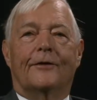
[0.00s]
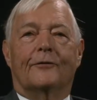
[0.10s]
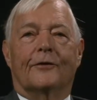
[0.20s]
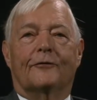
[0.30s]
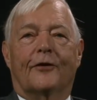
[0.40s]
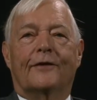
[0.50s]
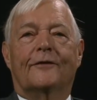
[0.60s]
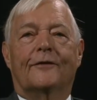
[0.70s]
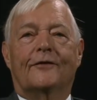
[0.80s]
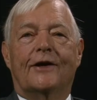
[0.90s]
For the
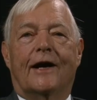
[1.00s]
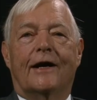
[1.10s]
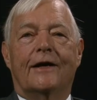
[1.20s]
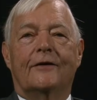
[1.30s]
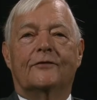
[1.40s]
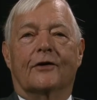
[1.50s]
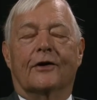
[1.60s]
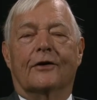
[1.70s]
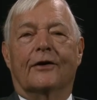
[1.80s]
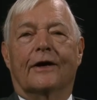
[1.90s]
Friends of
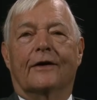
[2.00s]
CIHR